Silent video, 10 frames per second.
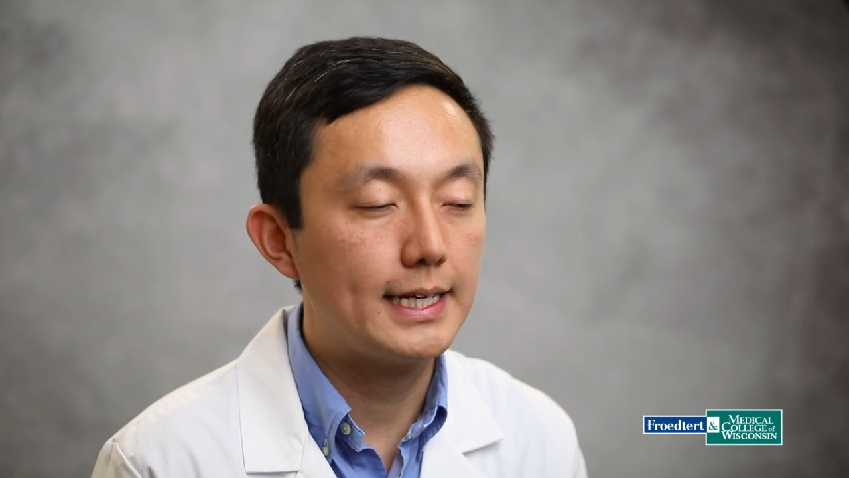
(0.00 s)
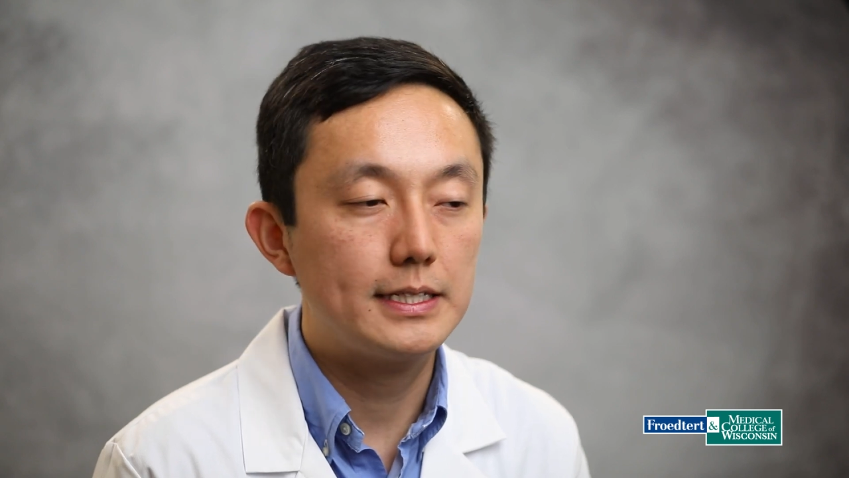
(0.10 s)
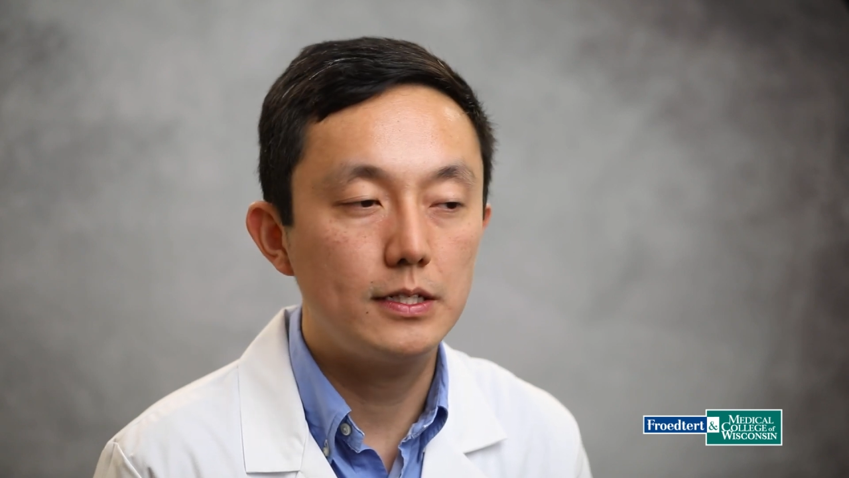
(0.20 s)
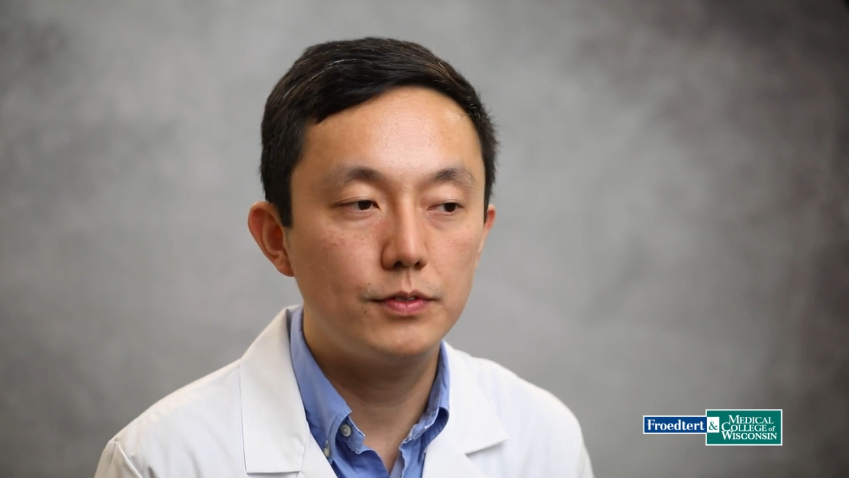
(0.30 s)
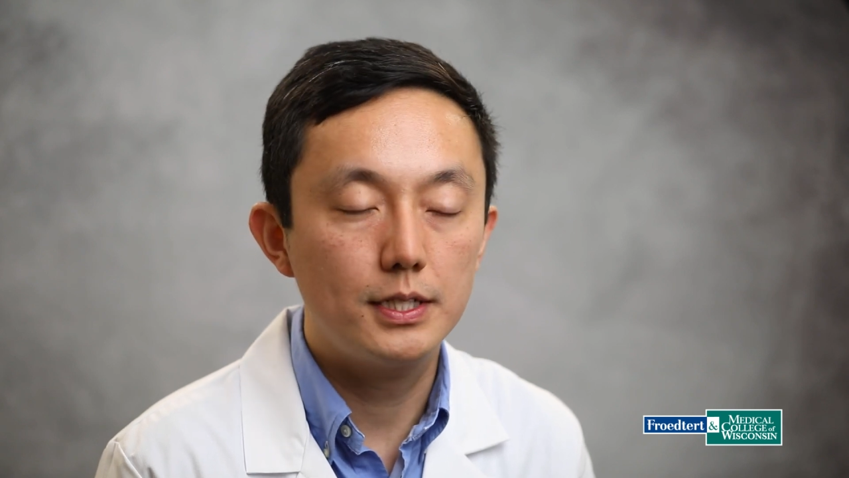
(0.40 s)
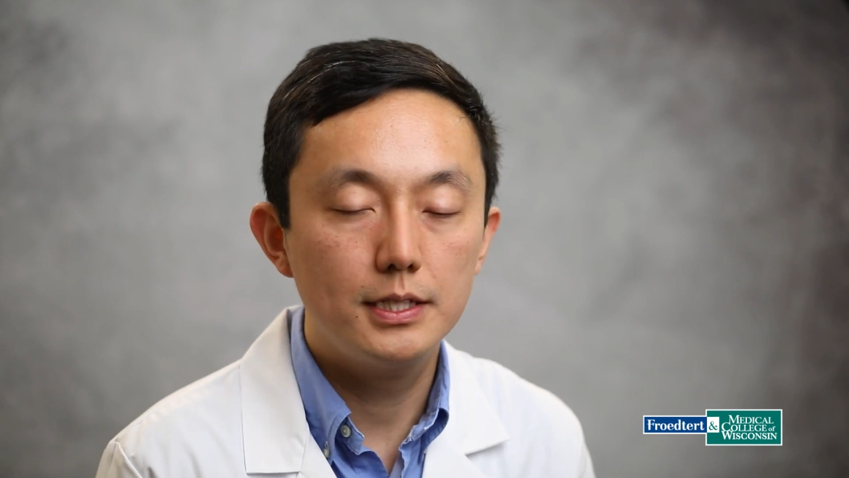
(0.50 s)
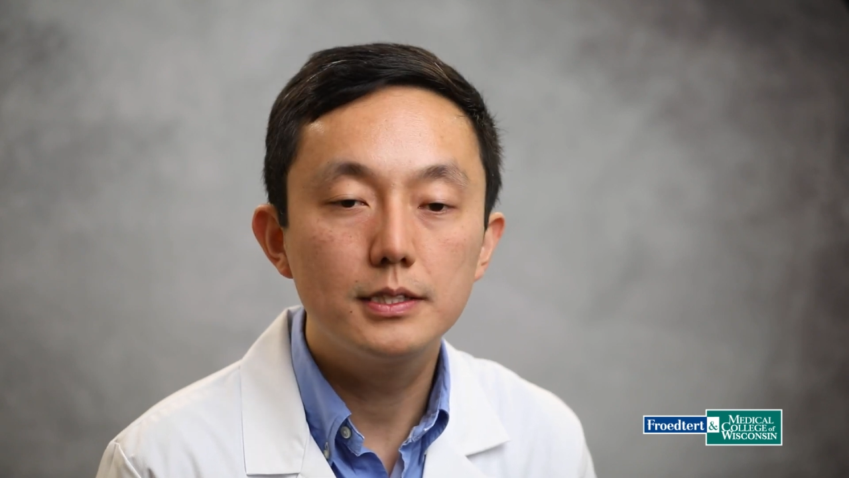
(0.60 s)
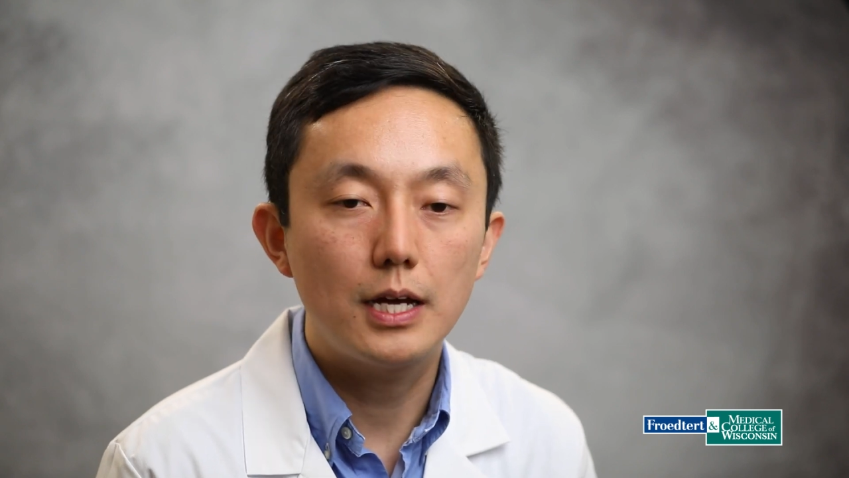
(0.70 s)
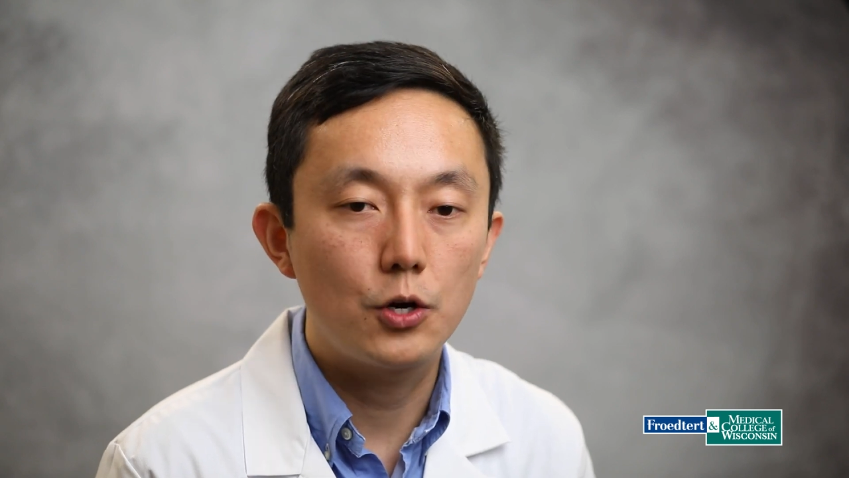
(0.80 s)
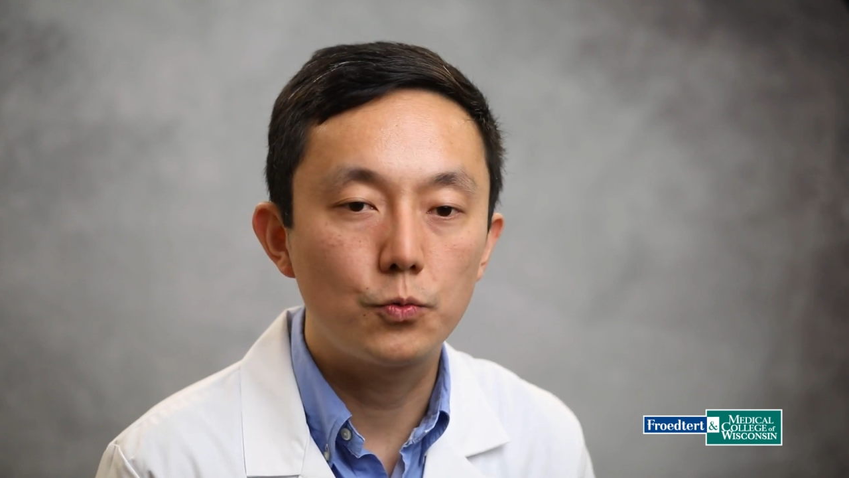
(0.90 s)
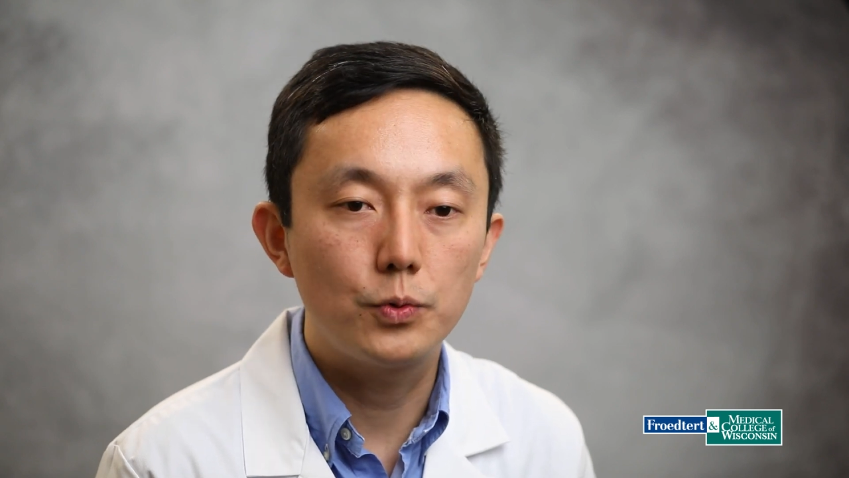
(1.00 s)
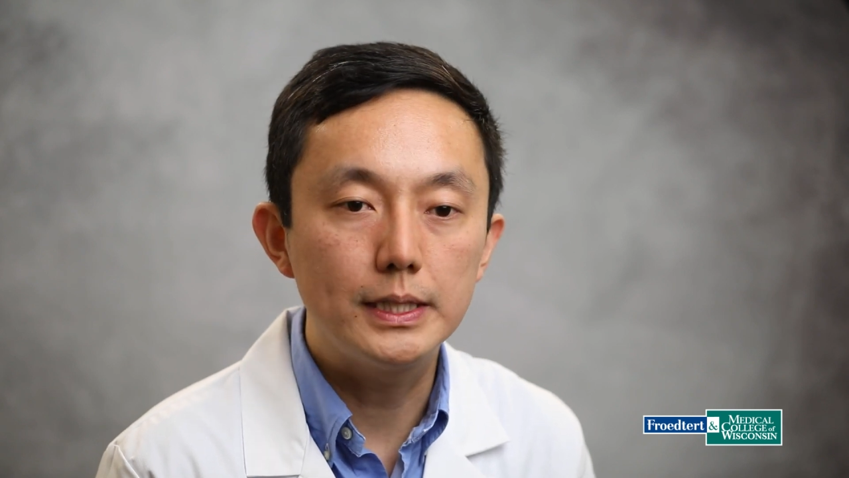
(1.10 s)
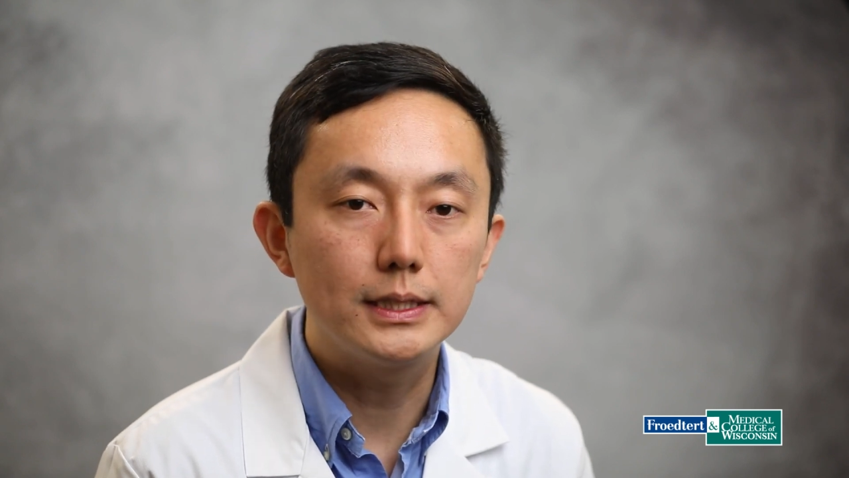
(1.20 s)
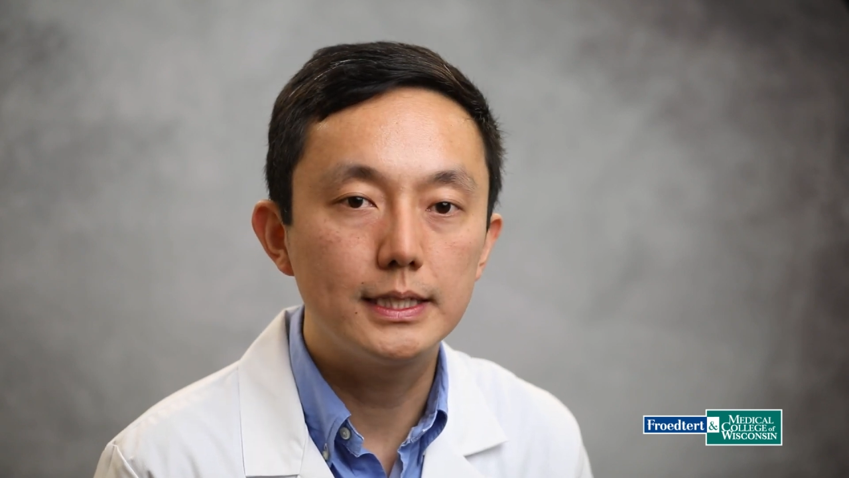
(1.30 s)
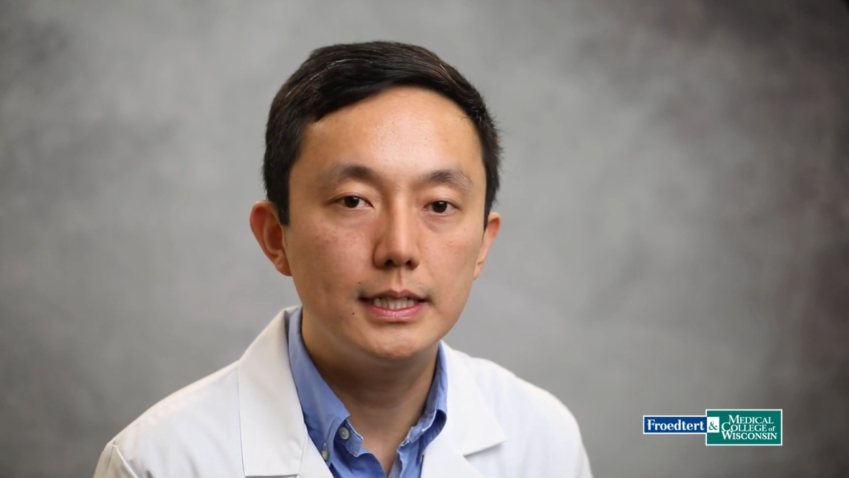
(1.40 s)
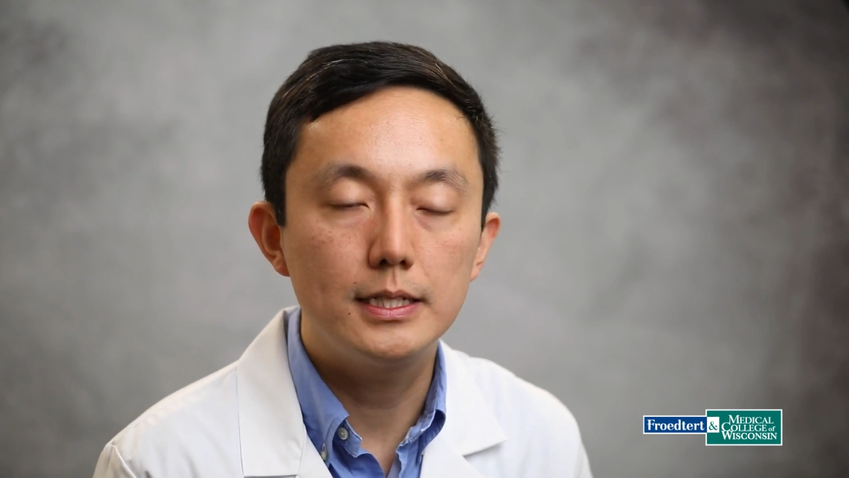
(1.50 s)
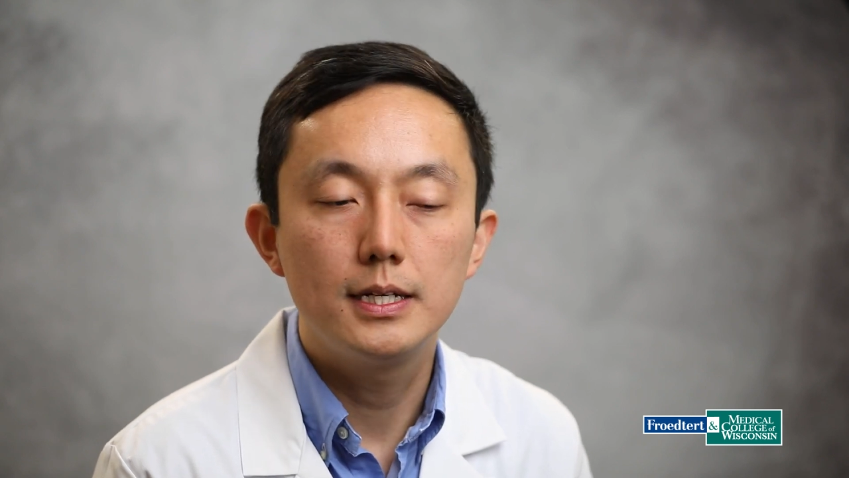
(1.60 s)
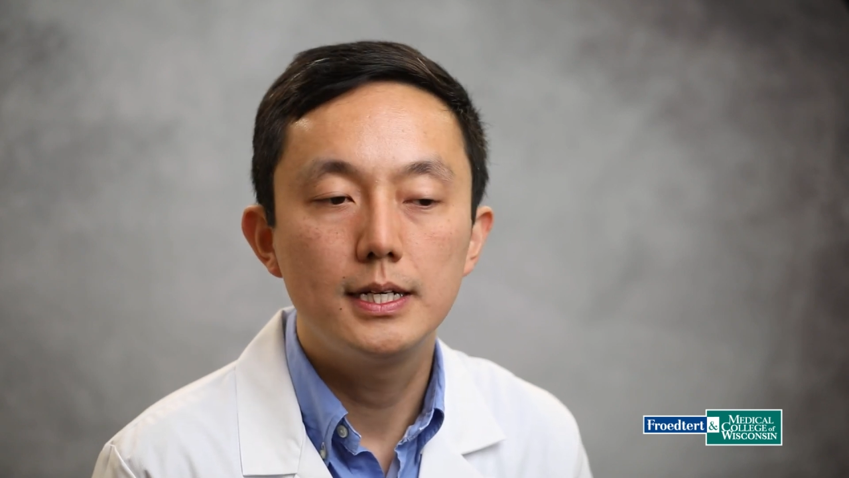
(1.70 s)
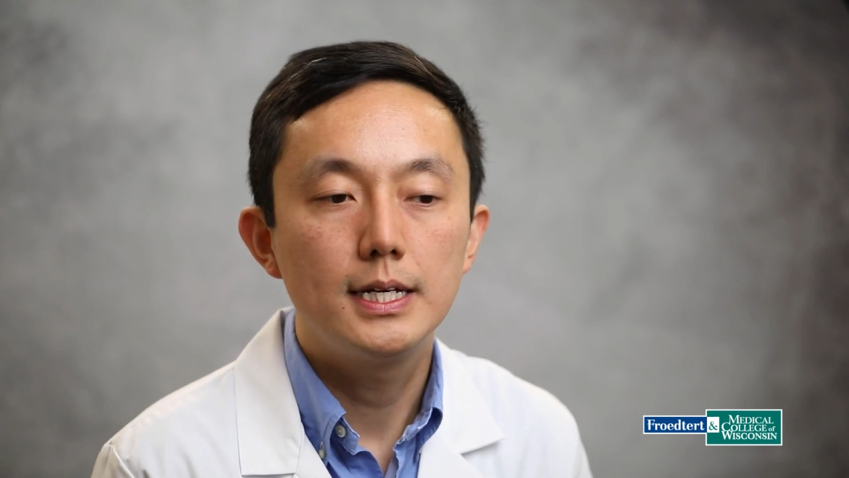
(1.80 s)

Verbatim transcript: activities are really